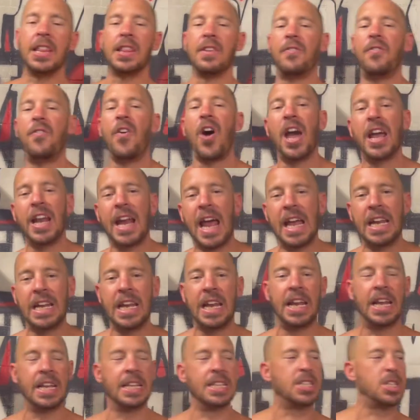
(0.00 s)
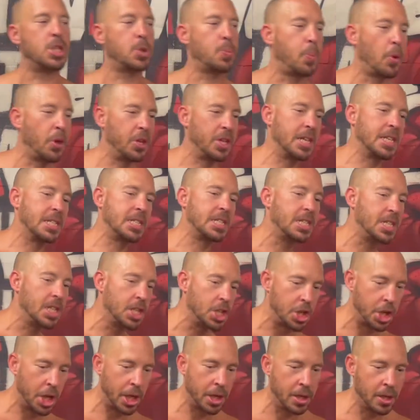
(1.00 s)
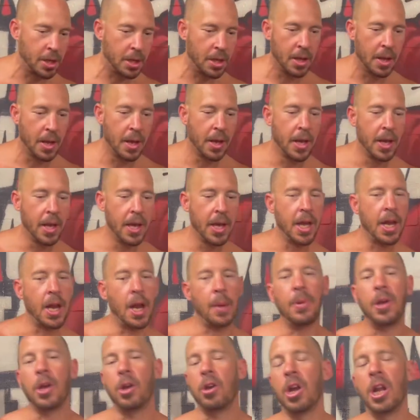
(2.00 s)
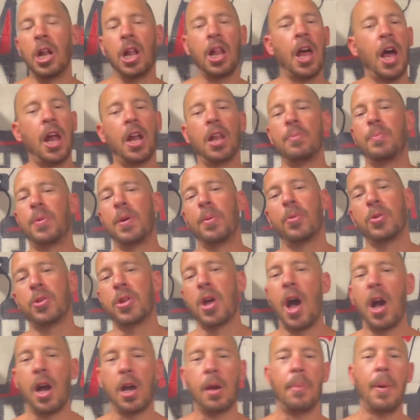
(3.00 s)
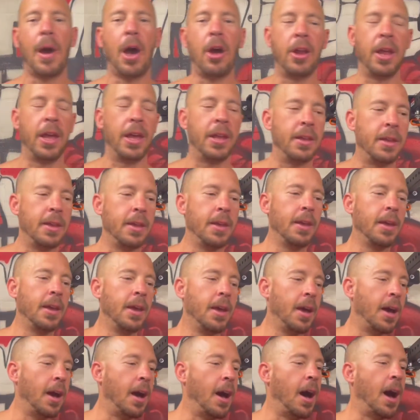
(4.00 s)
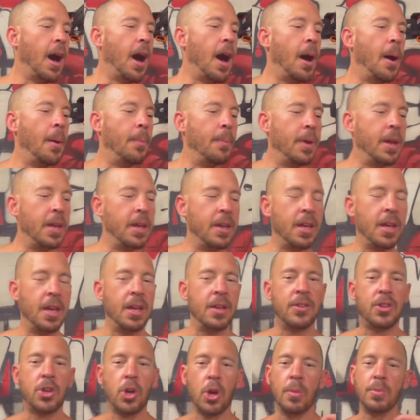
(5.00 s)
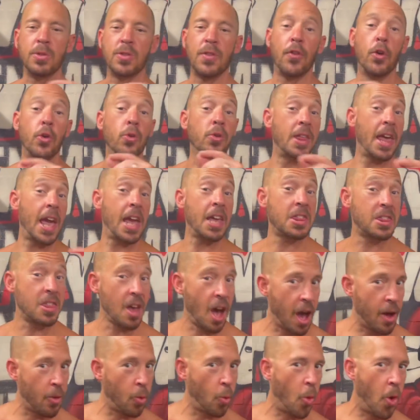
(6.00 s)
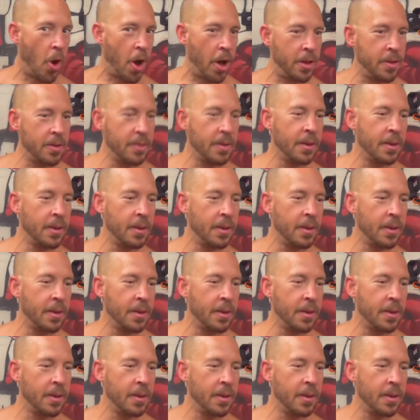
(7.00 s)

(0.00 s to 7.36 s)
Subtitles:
The fight ended in split decision. I'm hearing a lot of people talk about it in terms of who they thought won.